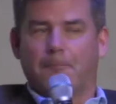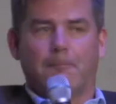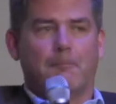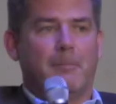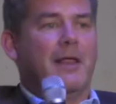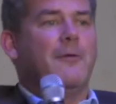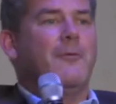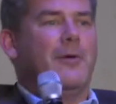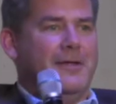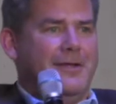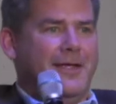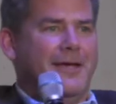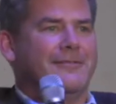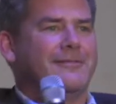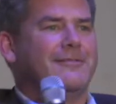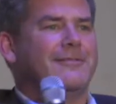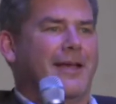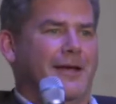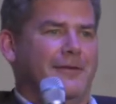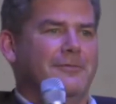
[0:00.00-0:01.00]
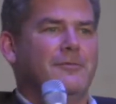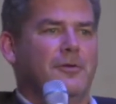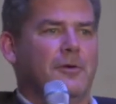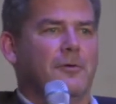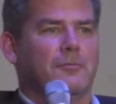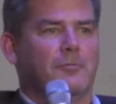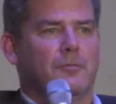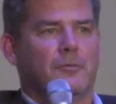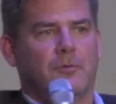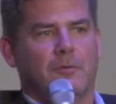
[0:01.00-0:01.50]
but anyway, yes, that
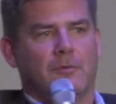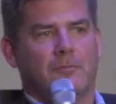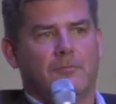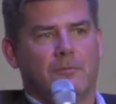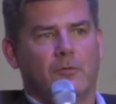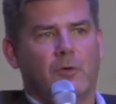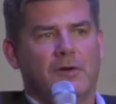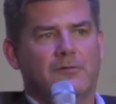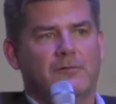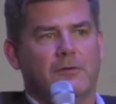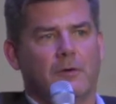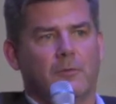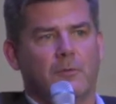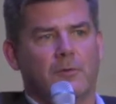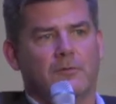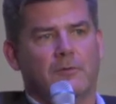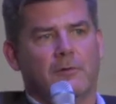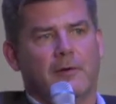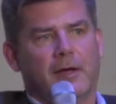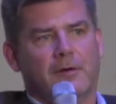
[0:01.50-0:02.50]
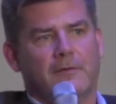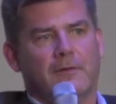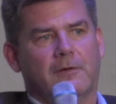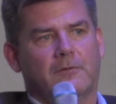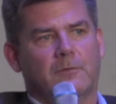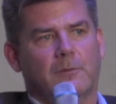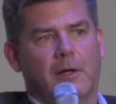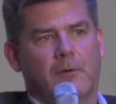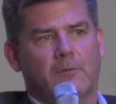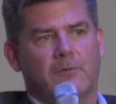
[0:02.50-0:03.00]
your questioner was correct.
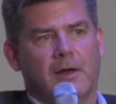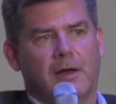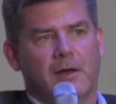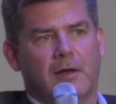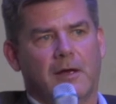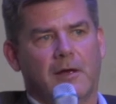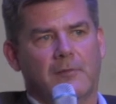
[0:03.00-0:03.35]
That's what I was. Let's take at.